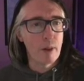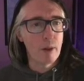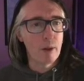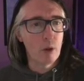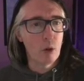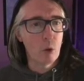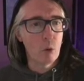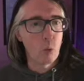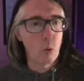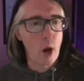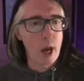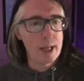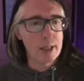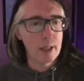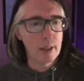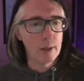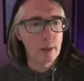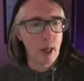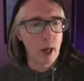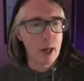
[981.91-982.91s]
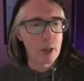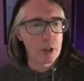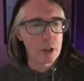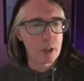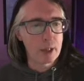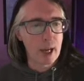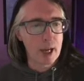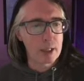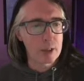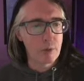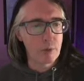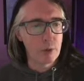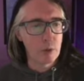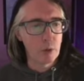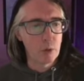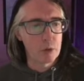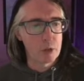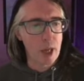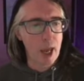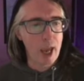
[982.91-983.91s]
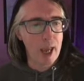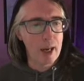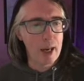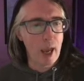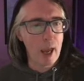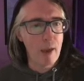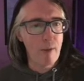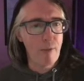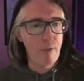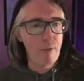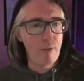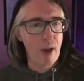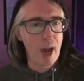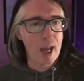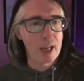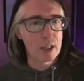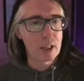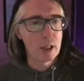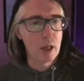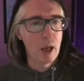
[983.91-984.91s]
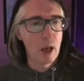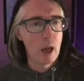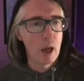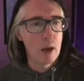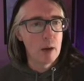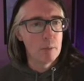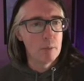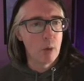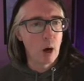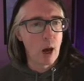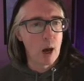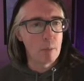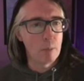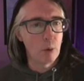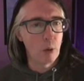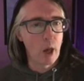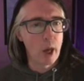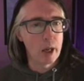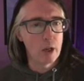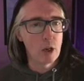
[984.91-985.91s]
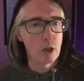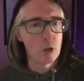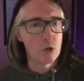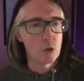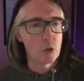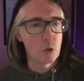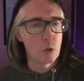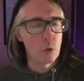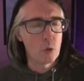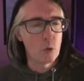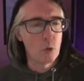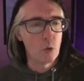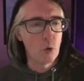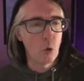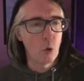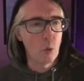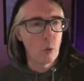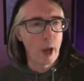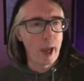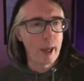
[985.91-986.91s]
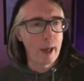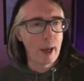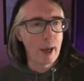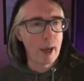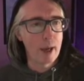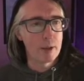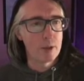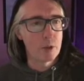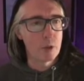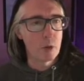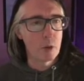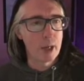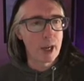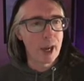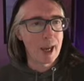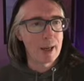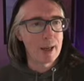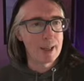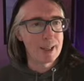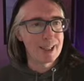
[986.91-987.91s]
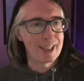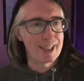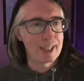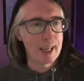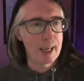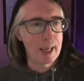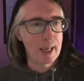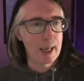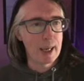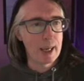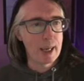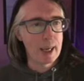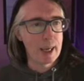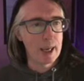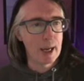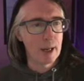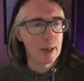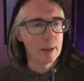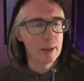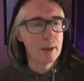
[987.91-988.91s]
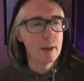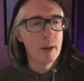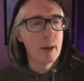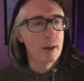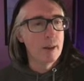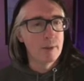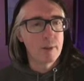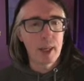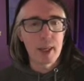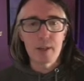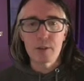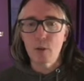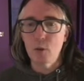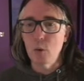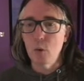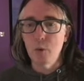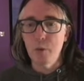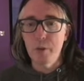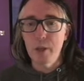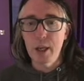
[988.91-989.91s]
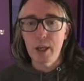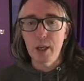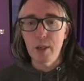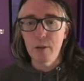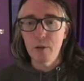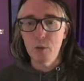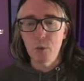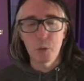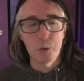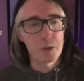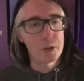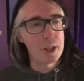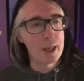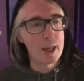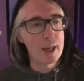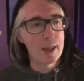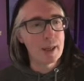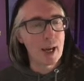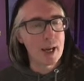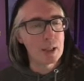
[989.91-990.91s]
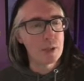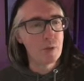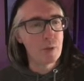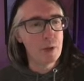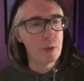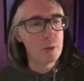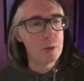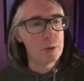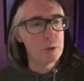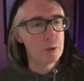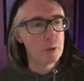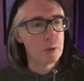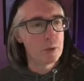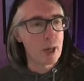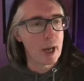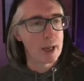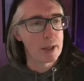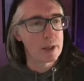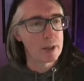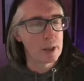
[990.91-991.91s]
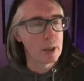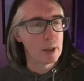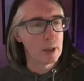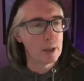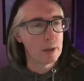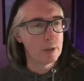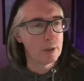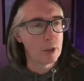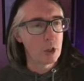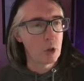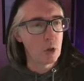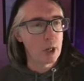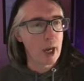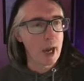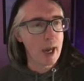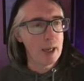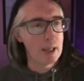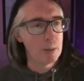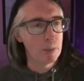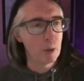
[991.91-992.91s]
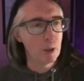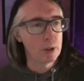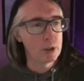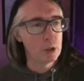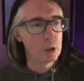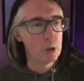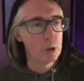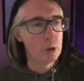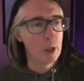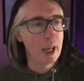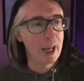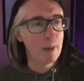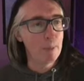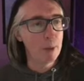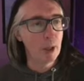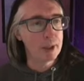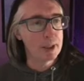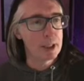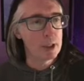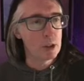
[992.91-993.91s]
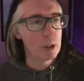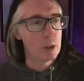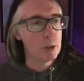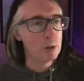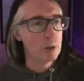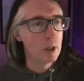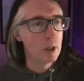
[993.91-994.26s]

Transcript: quite large gas fields and a fat pipeline to Norway, as you can see here. These are all the North Sea gas fields that the UK is plugged into,